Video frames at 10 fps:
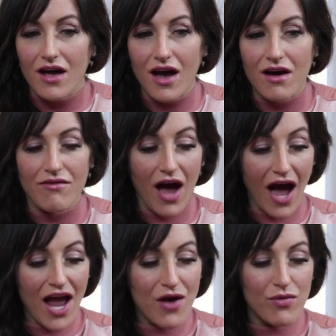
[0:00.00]

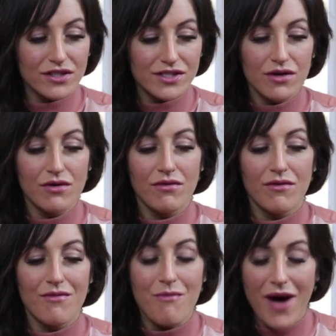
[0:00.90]
I will
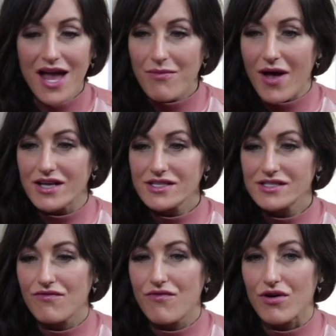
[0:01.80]
do my
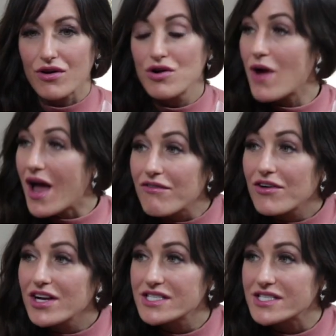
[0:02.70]
best for
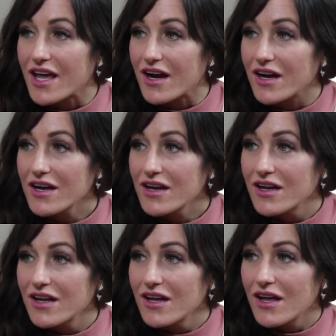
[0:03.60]
whoever is there
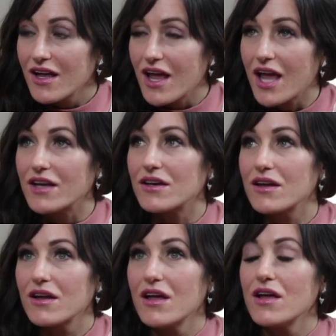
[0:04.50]
and
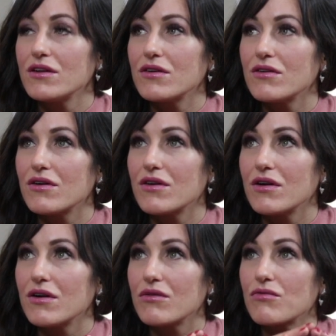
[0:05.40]

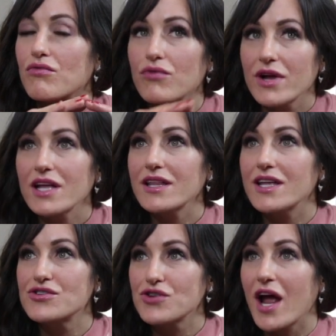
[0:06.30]

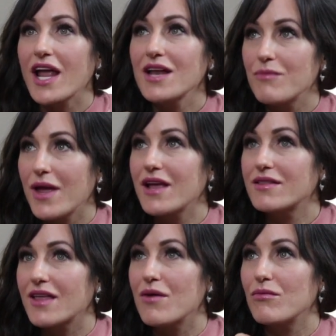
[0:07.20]
really try and
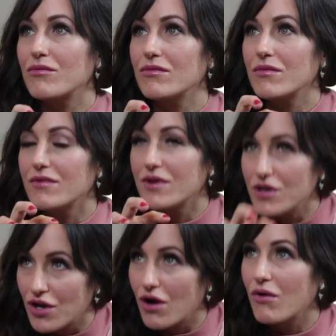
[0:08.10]
make them
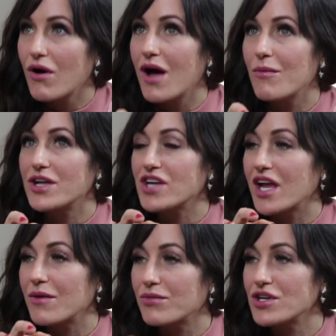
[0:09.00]
know how much
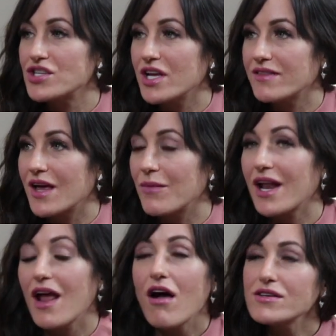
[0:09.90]
I appreciate them.
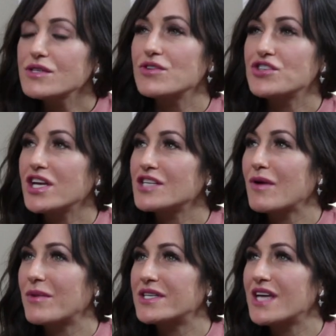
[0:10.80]
And I also would change
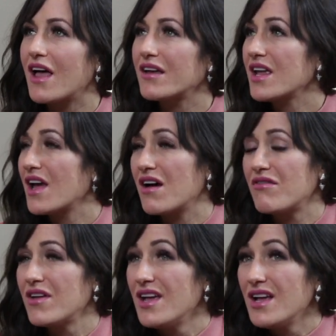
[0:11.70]
my mentality
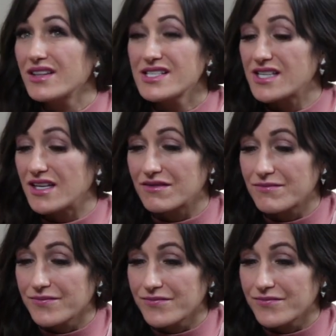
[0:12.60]
of, listen,